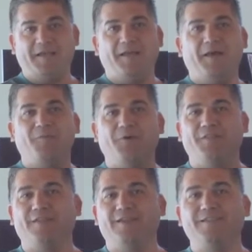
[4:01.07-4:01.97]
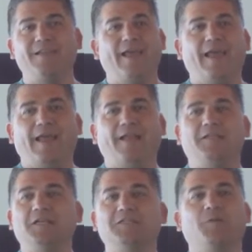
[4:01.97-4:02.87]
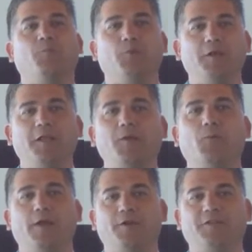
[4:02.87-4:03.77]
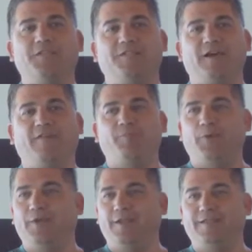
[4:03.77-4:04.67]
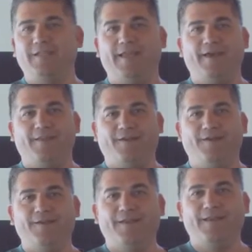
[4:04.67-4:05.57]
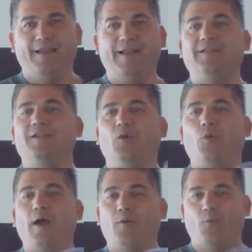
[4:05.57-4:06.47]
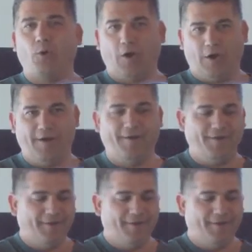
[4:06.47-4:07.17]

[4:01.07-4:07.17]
that come with this, and had done some really weird stuff putting it together, and it didn't quite work.